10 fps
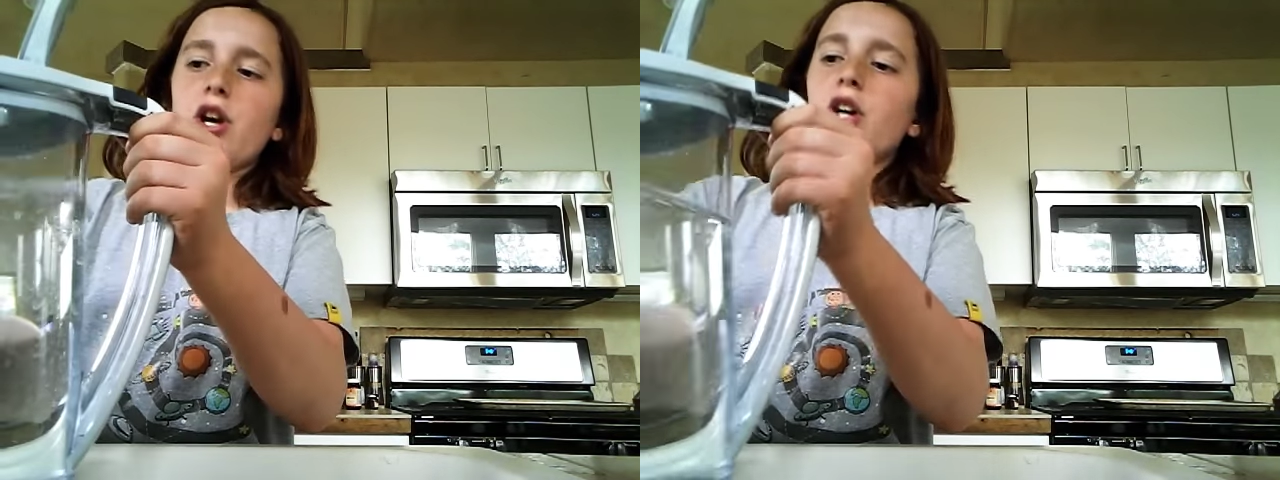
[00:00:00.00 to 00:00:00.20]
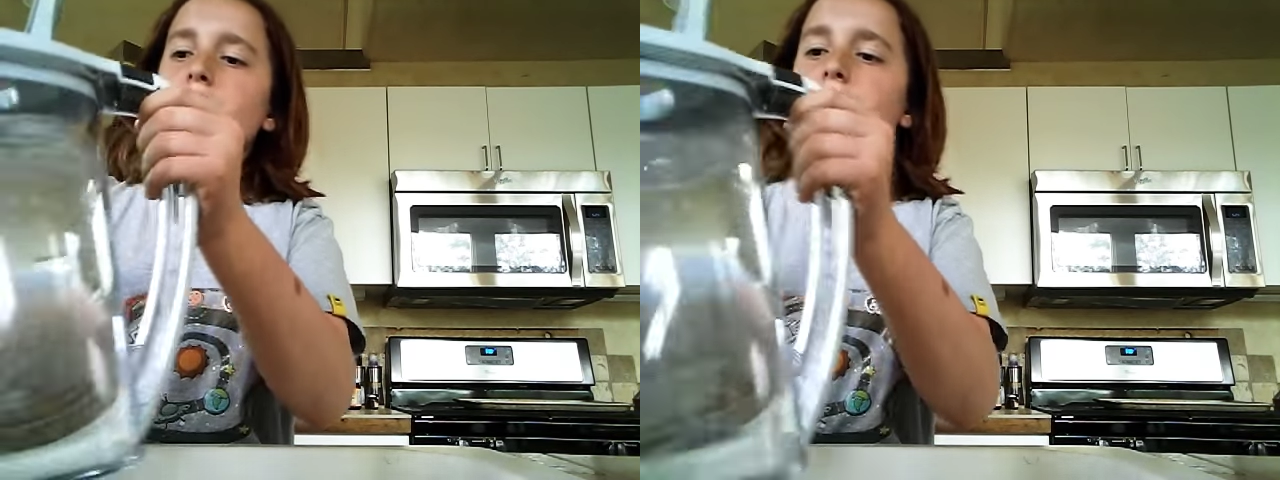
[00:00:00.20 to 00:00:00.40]

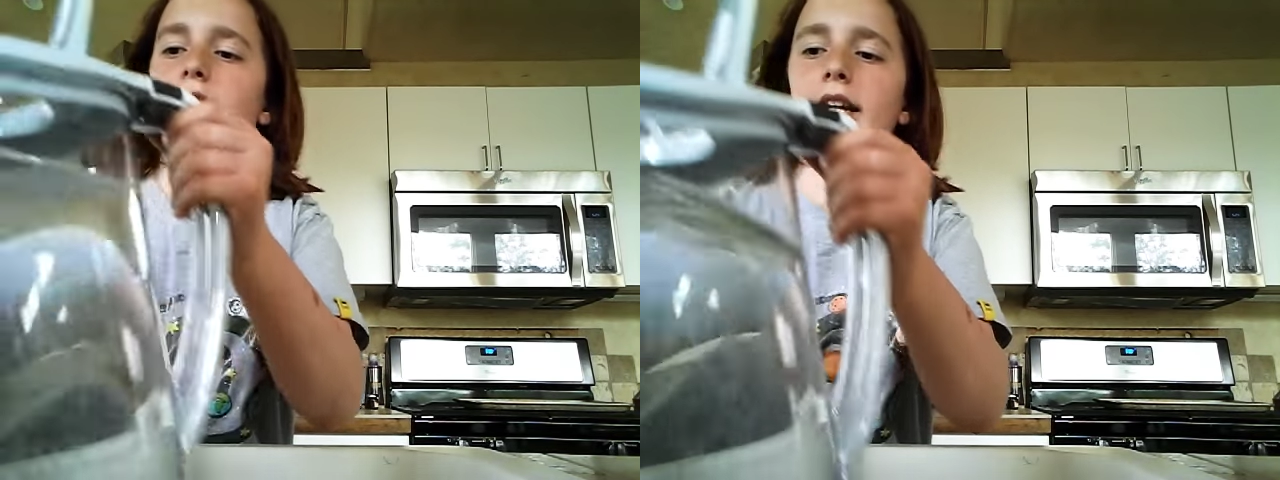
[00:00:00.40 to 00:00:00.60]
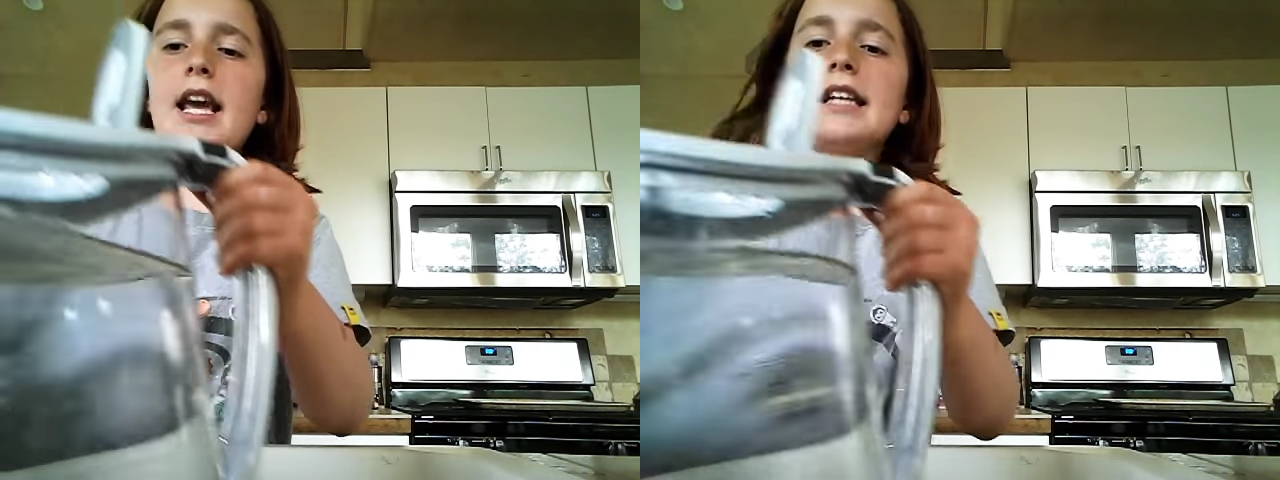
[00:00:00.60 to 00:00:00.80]
so
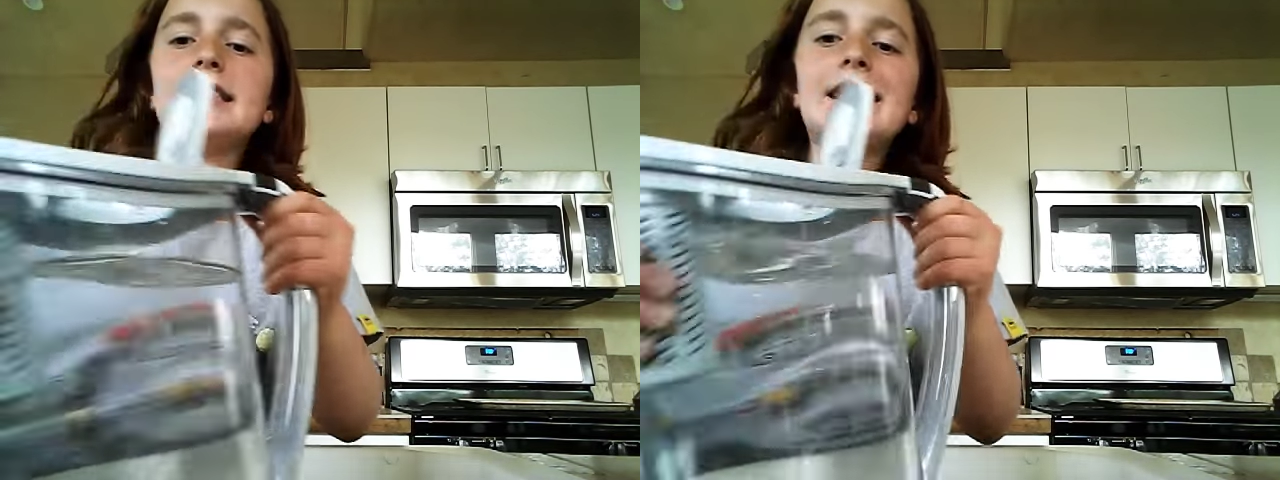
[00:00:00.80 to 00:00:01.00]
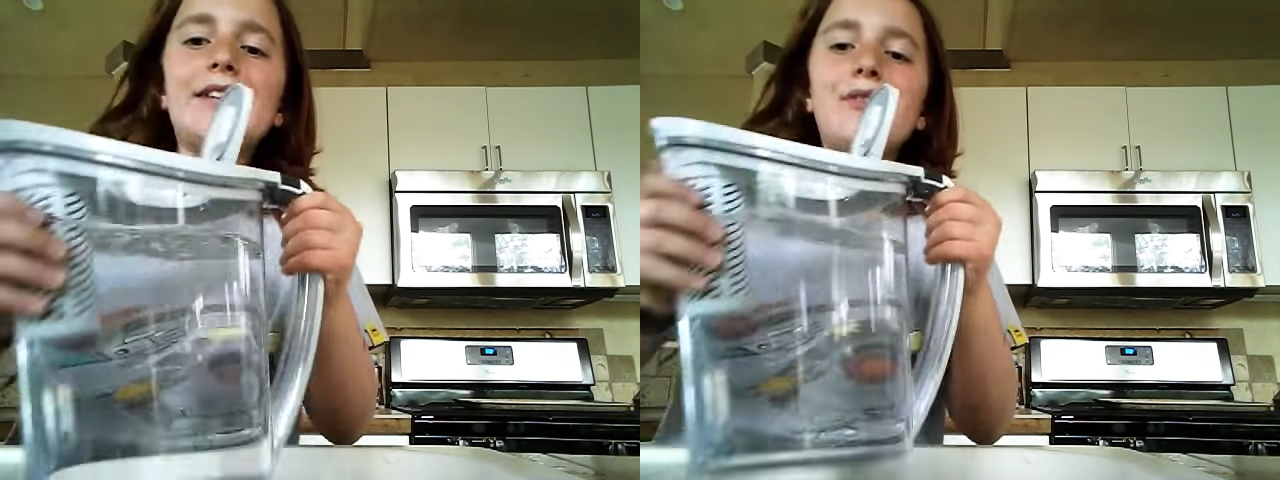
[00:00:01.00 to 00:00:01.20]
that it tastes
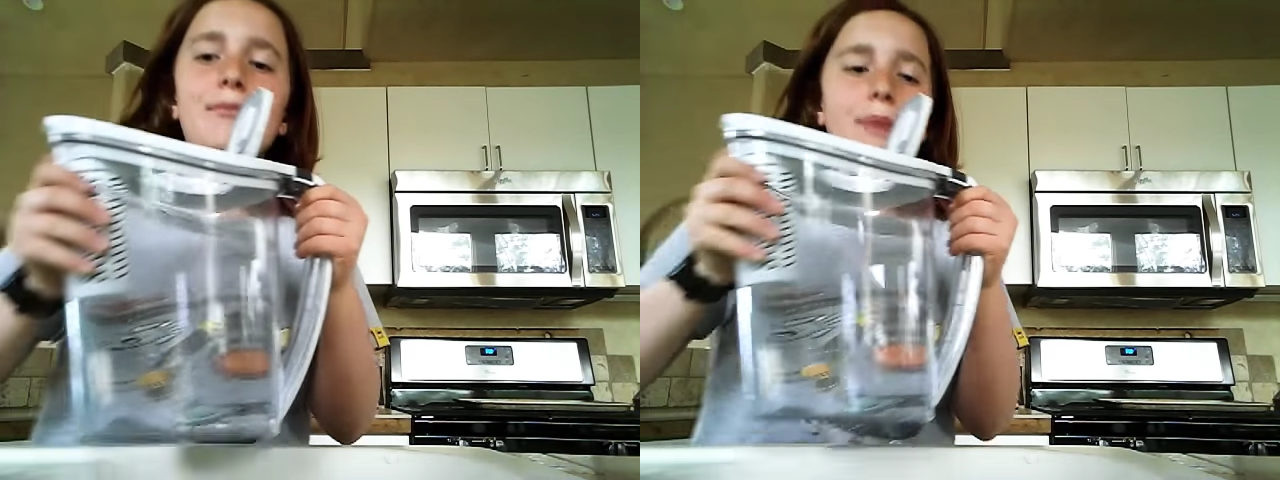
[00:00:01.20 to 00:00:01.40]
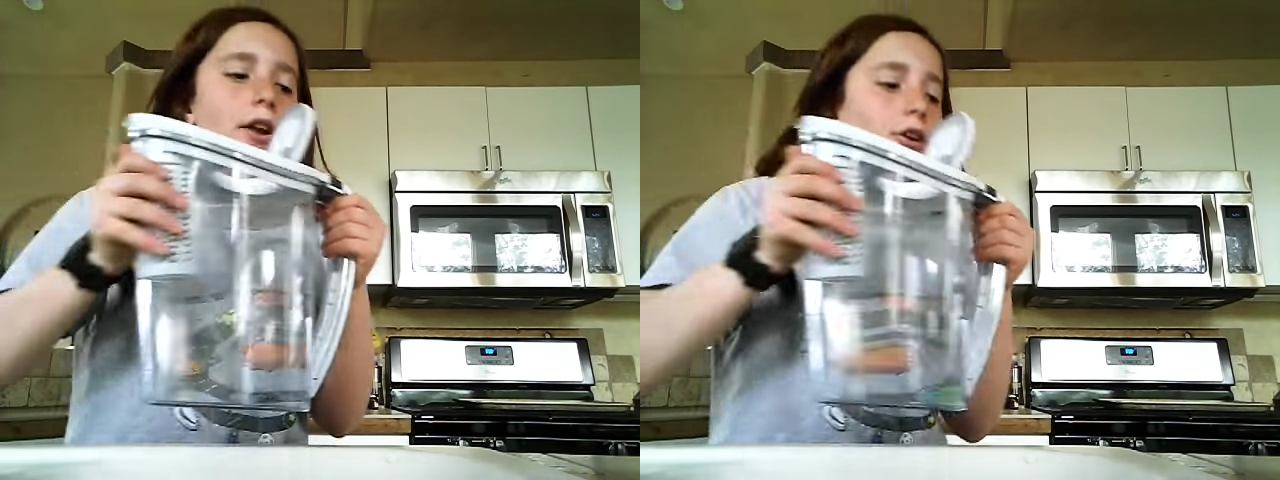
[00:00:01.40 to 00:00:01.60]
even
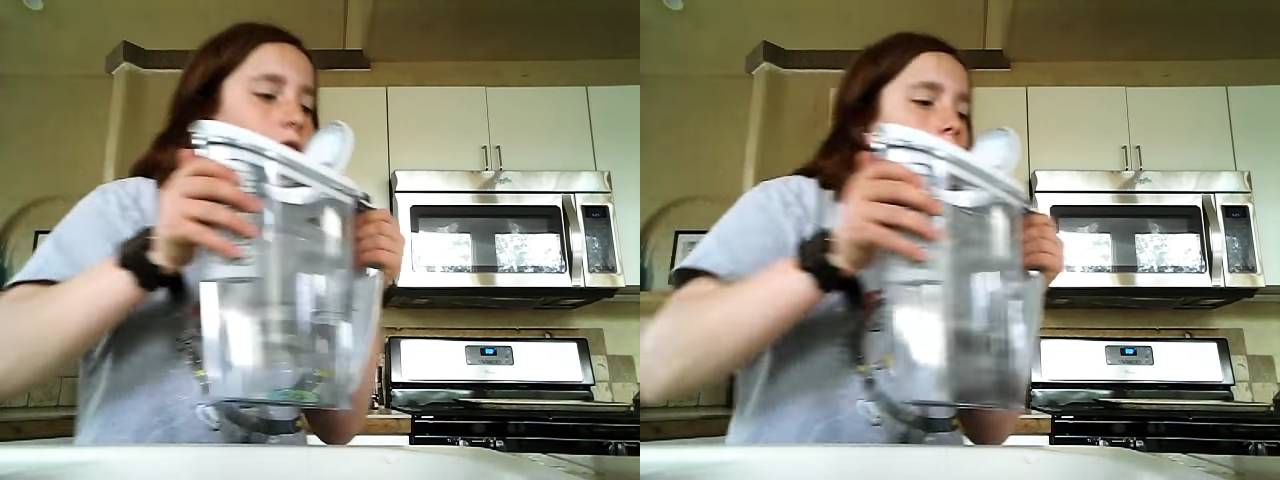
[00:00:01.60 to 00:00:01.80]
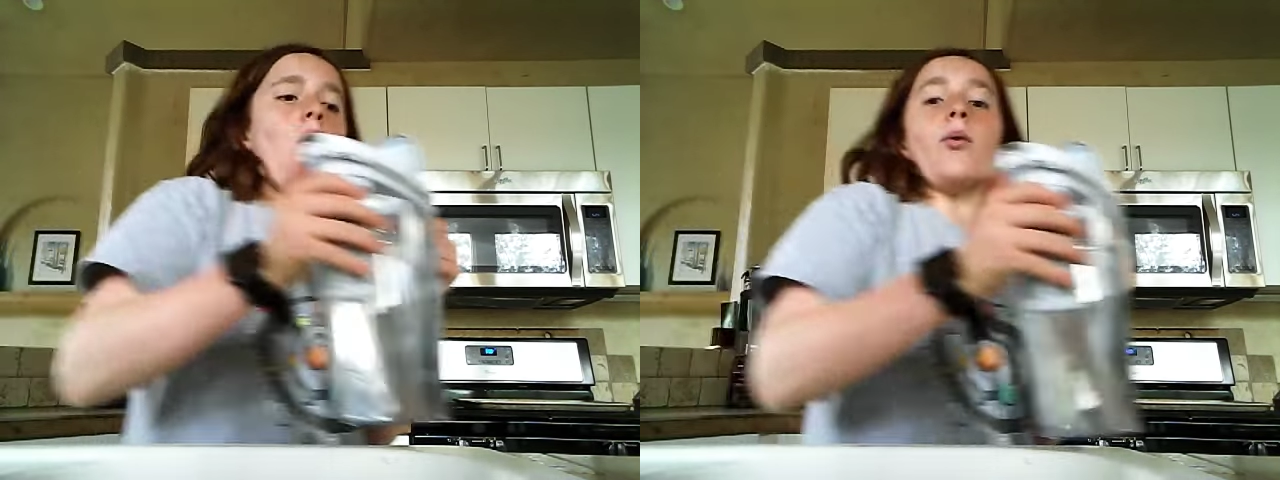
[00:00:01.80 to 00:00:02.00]
better